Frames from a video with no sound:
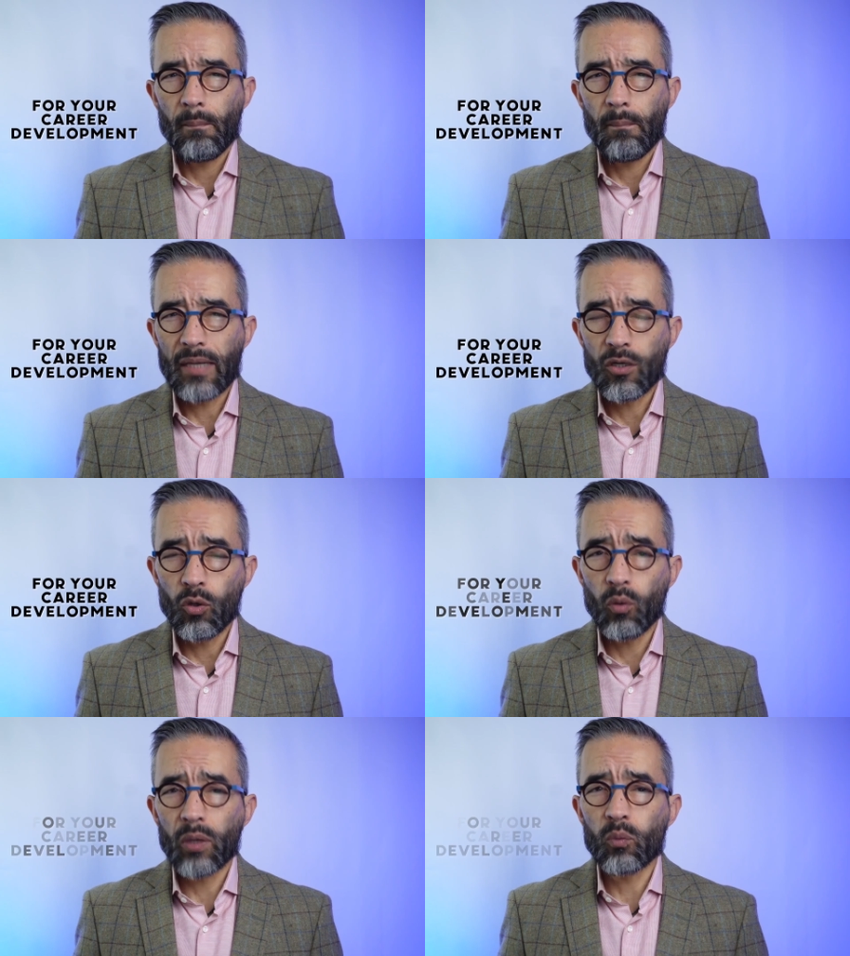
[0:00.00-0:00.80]
By
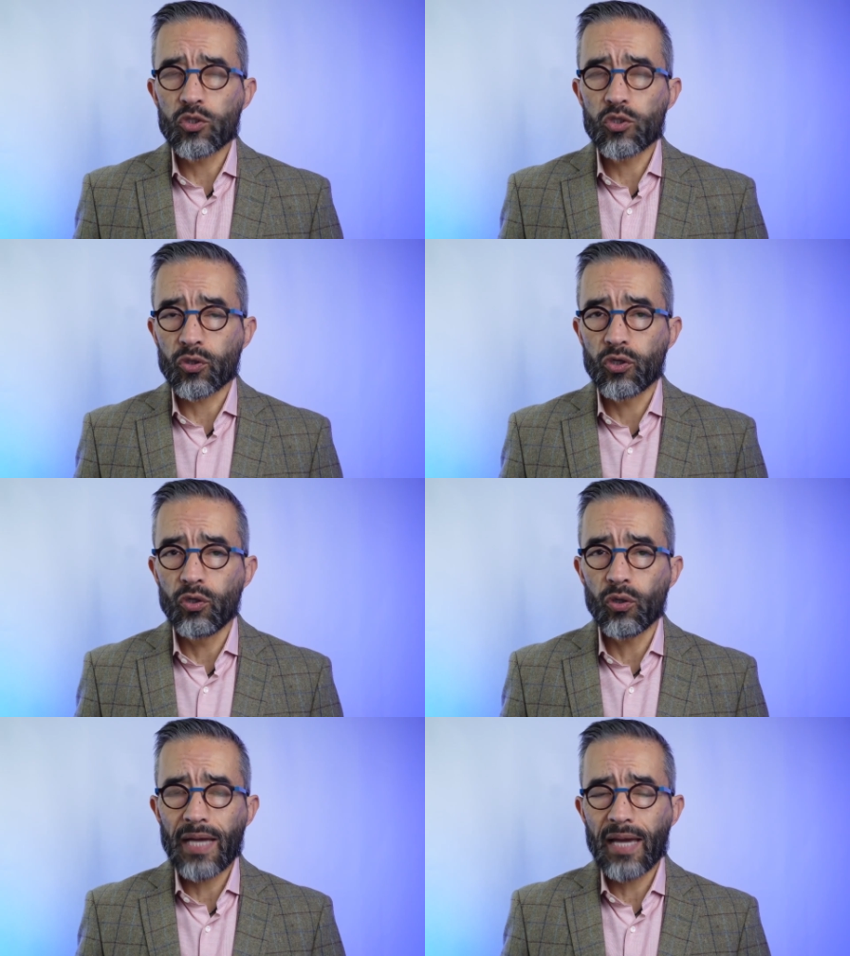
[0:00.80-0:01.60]
knowing what you're
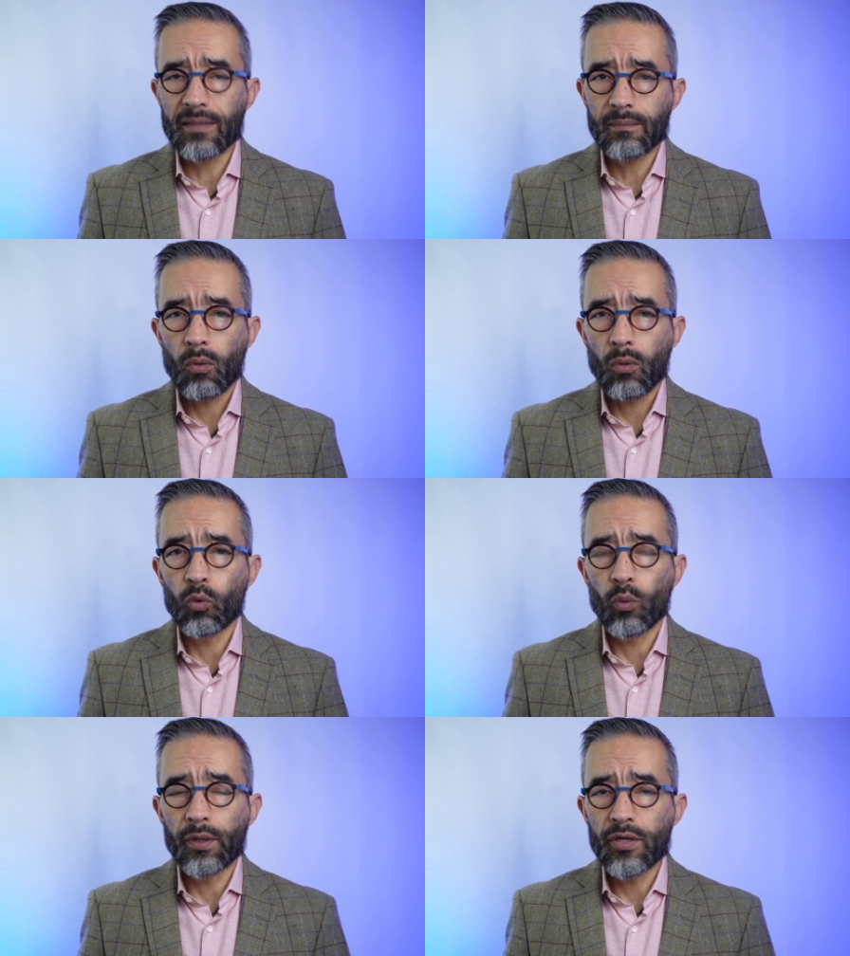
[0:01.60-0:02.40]
good at
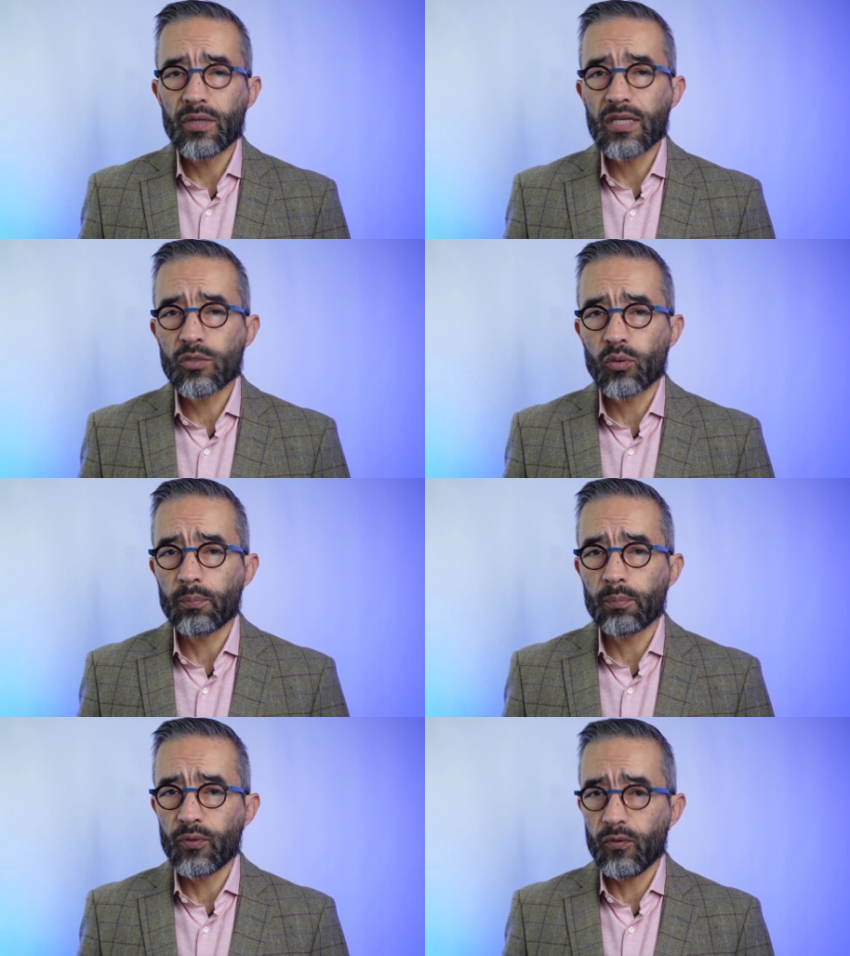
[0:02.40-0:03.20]
or where you need to
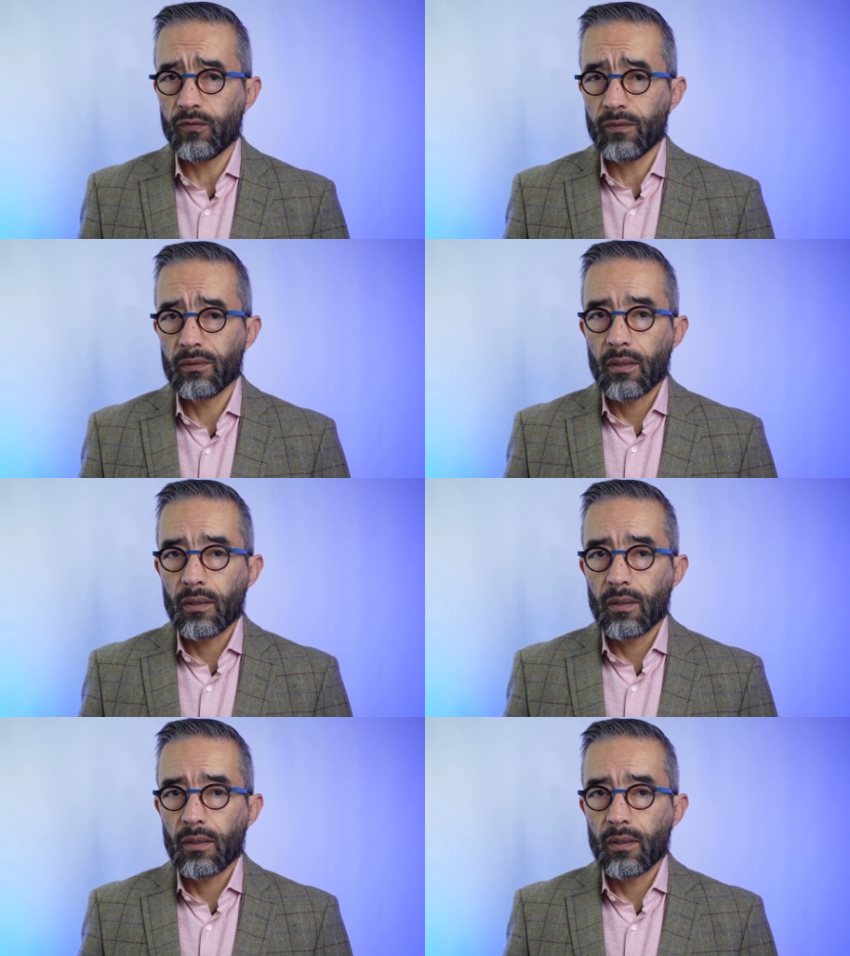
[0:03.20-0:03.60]
improve,